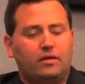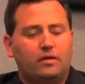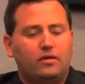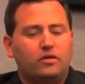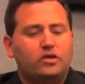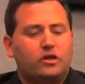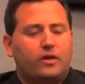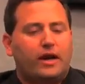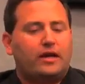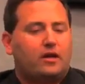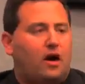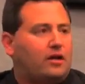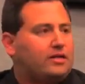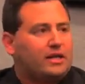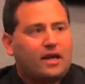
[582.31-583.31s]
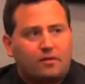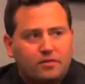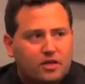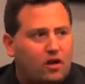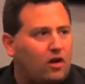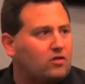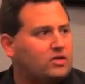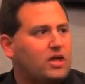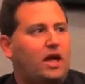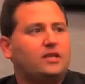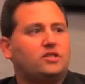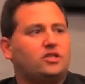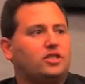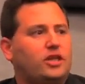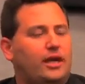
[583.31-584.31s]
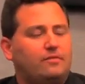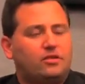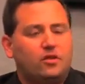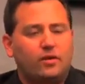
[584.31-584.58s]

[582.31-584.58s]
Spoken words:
user-created content comes in all sizes and shapes.